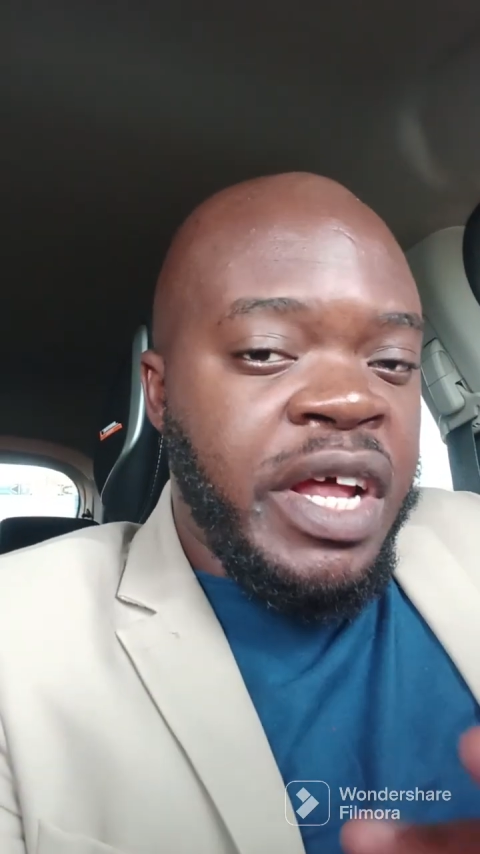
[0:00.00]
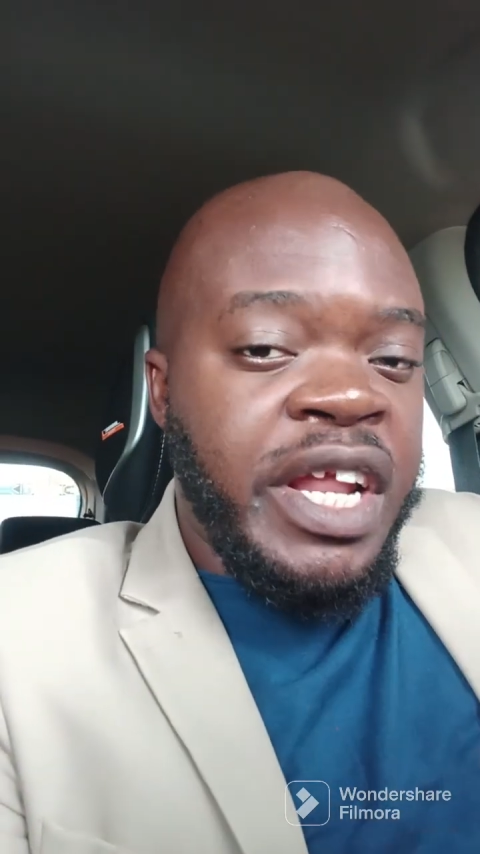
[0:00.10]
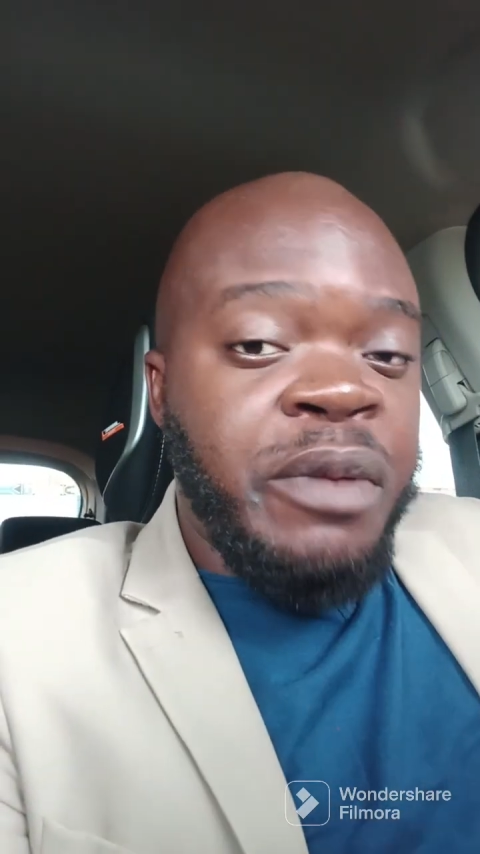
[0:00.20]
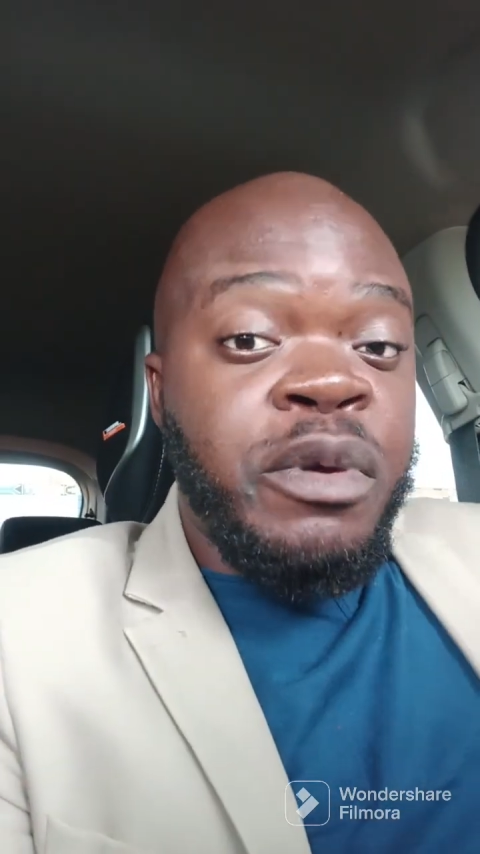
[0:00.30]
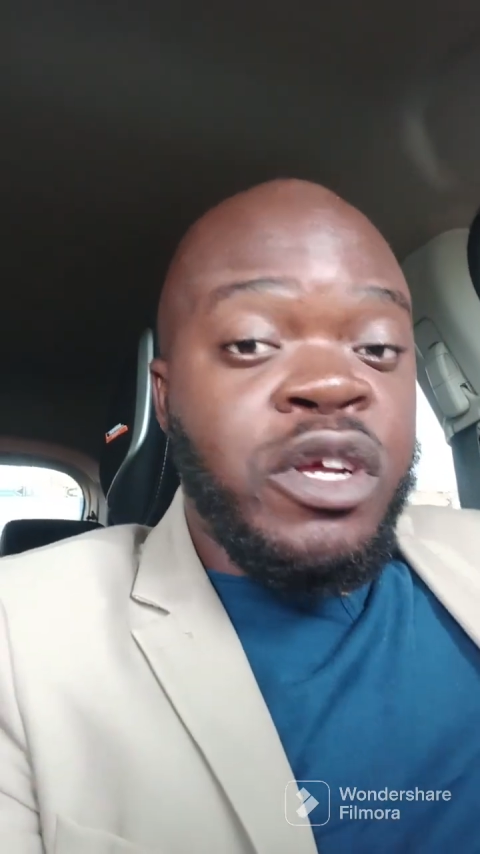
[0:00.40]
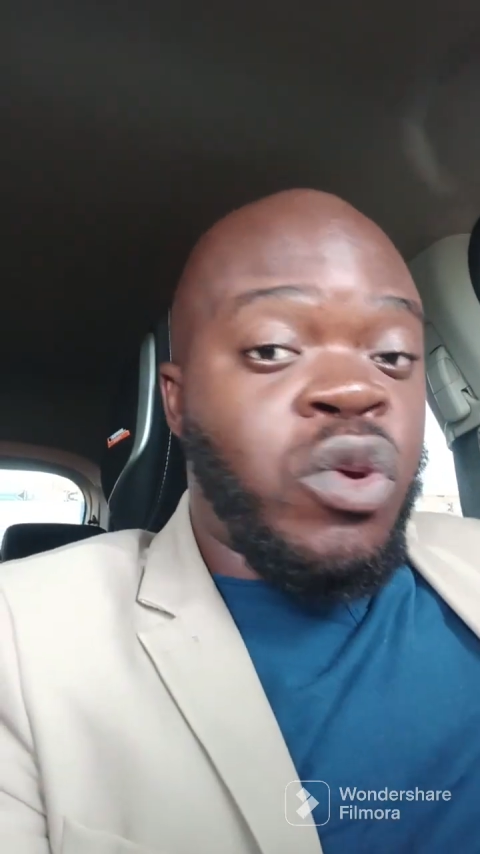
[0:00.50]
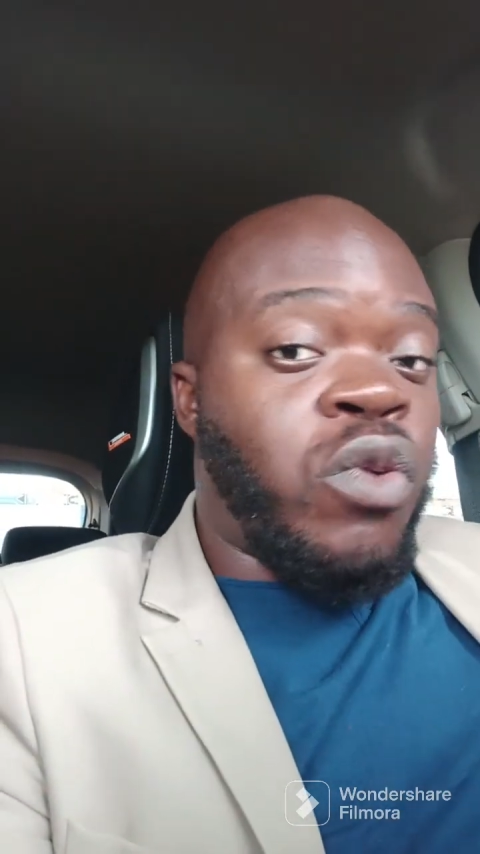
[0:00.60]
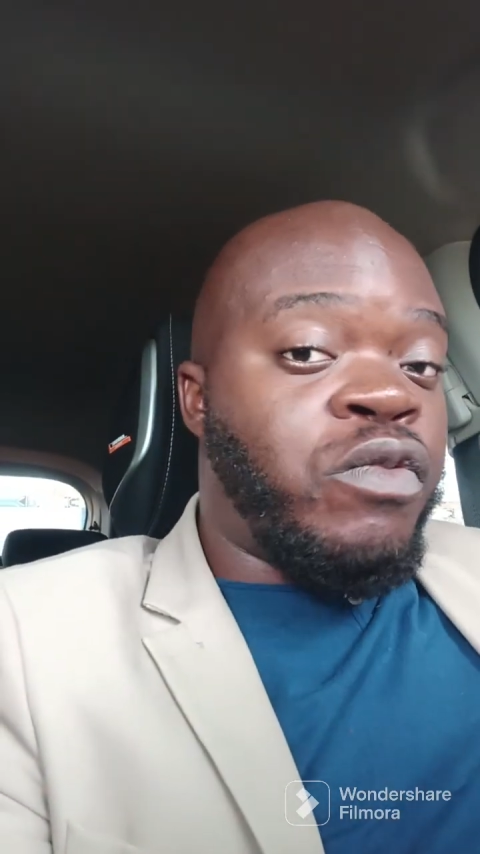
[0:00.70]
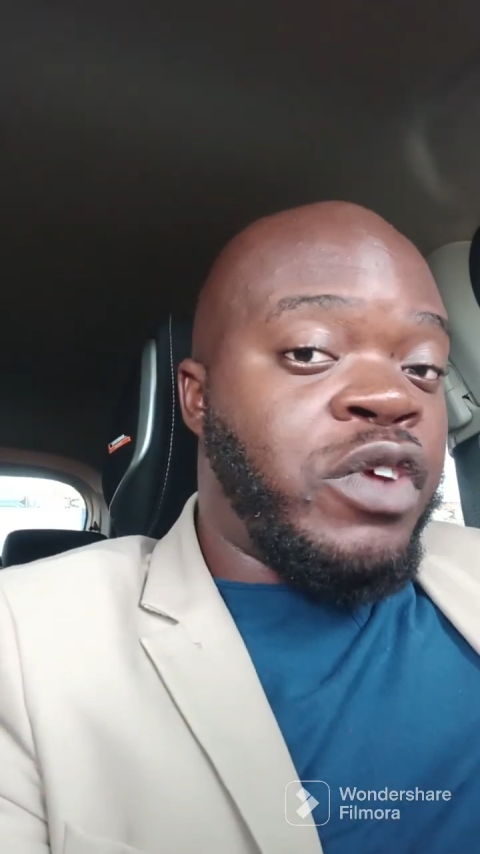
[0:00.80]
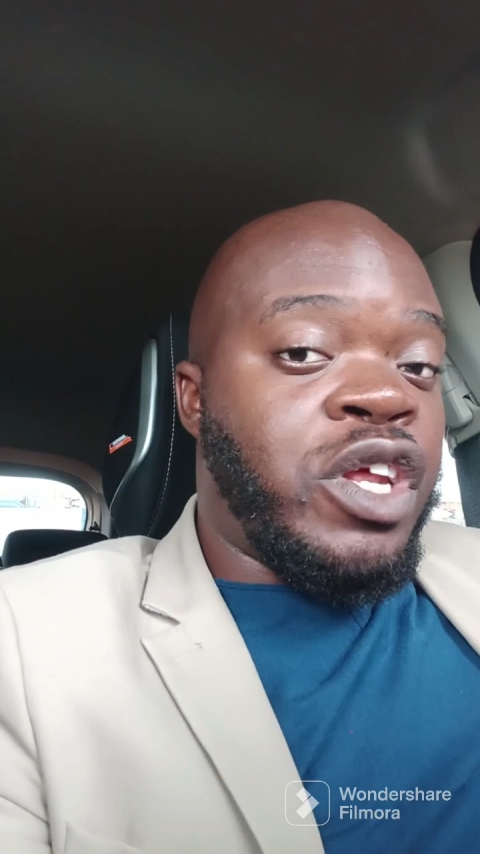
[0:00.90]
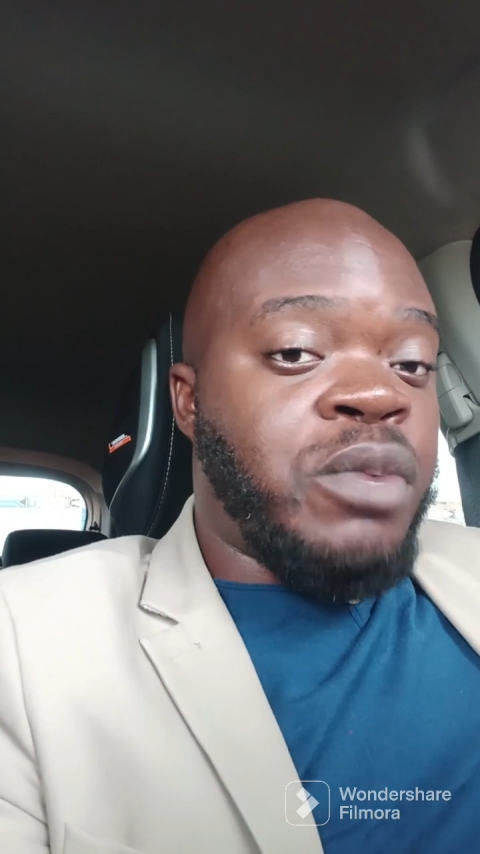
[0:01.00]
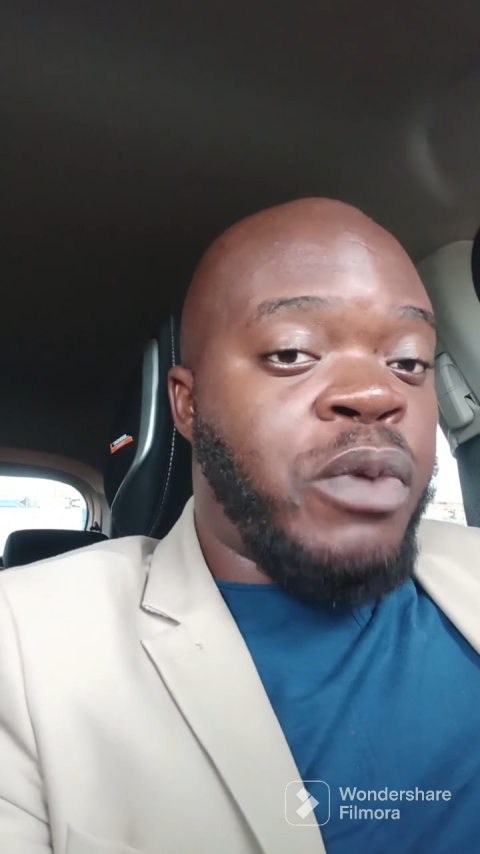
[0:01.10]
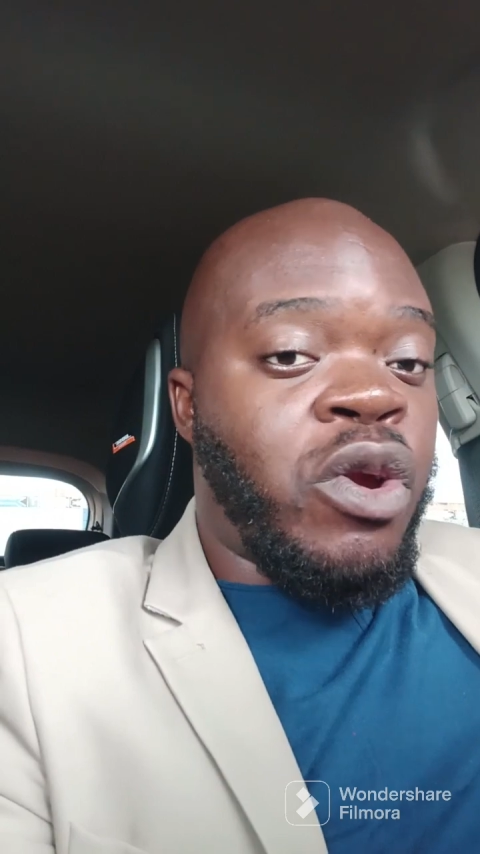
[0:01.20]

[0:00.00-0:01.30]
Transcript: little bit inconvenient,